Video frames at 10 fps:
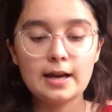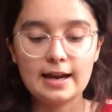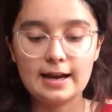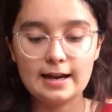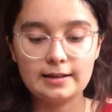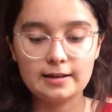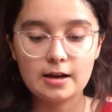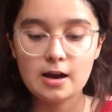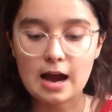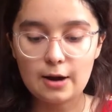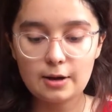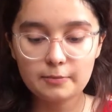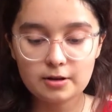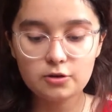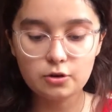And how I'm
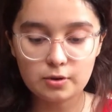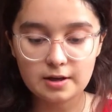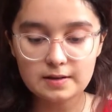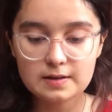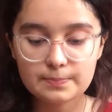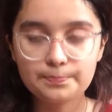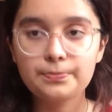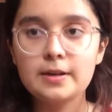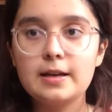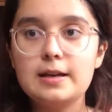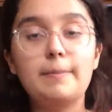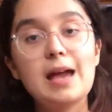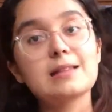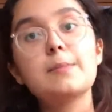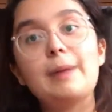gonna do this is
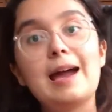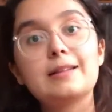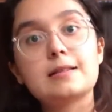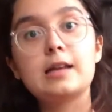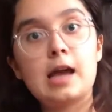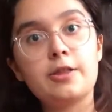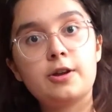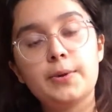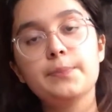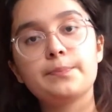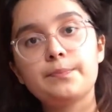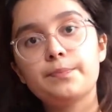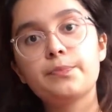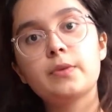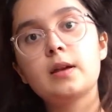bang some pans together,
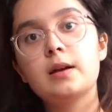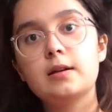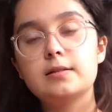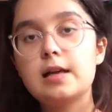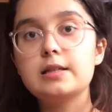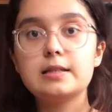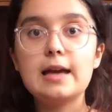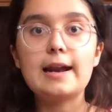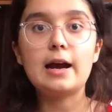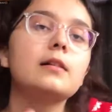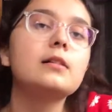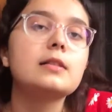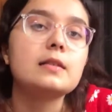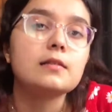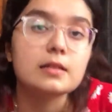tell it to get out.
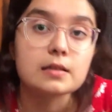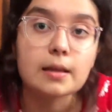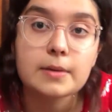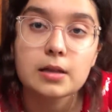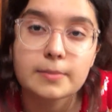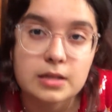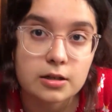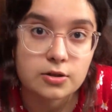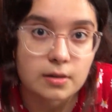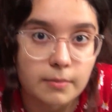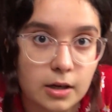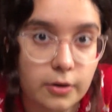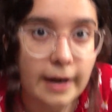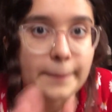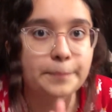Listen, listen, let me let me tell you something,
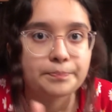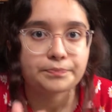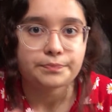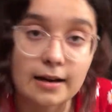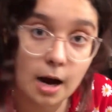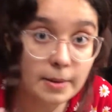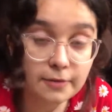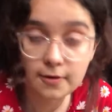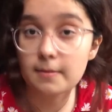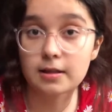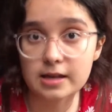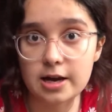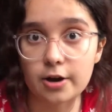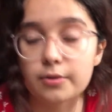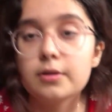okay? Coming from a
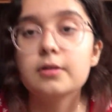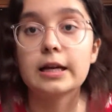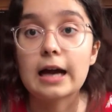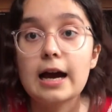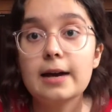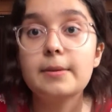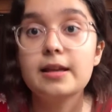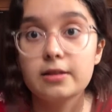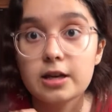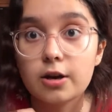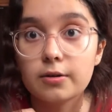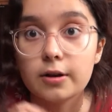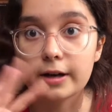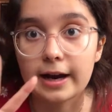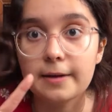Leo, like I am a Leo,
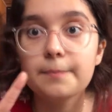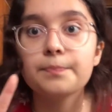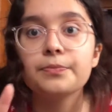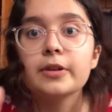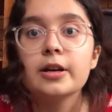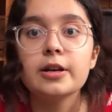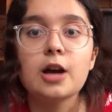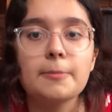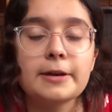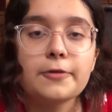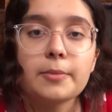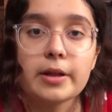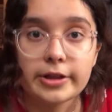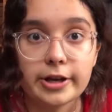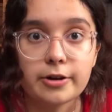okay? Coming from a
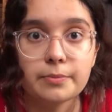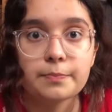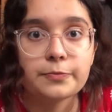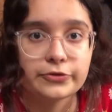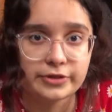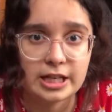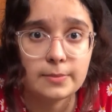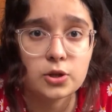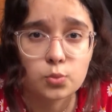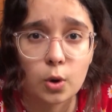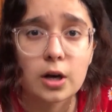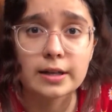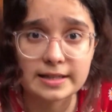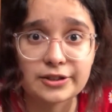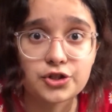Leo, demons want
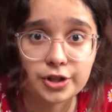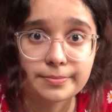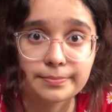attention.